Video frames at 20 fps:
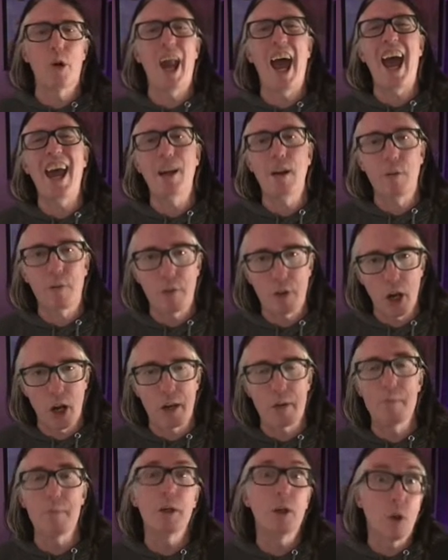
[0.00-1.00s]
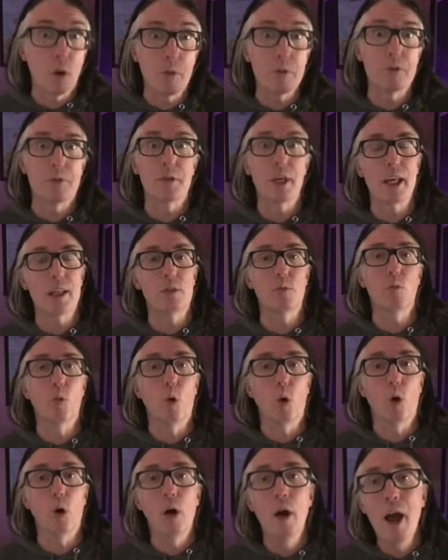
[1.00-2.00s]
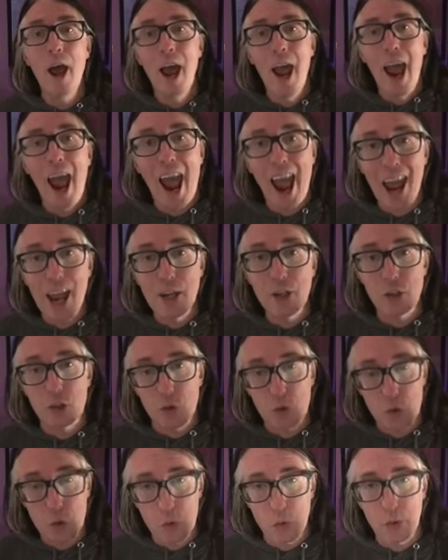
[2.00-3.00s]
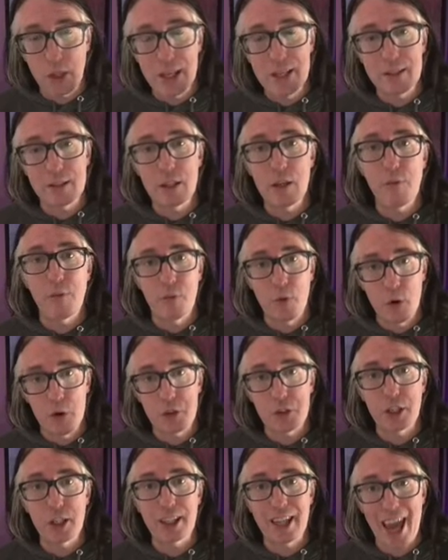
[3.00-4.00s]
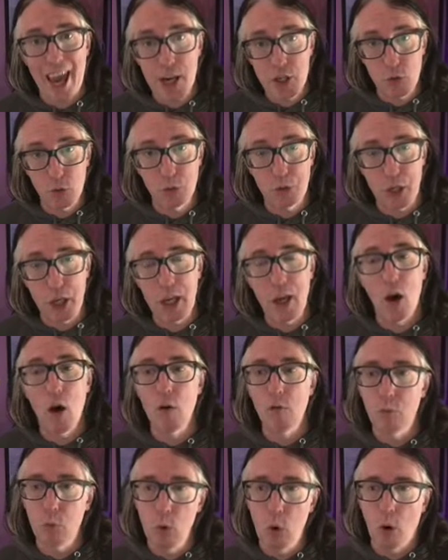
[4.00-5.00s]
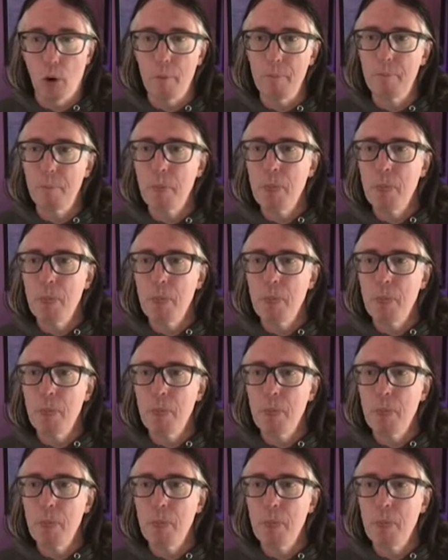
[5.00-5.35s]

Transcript: ad infinitum, because it's war, and truth is the first casualty of war.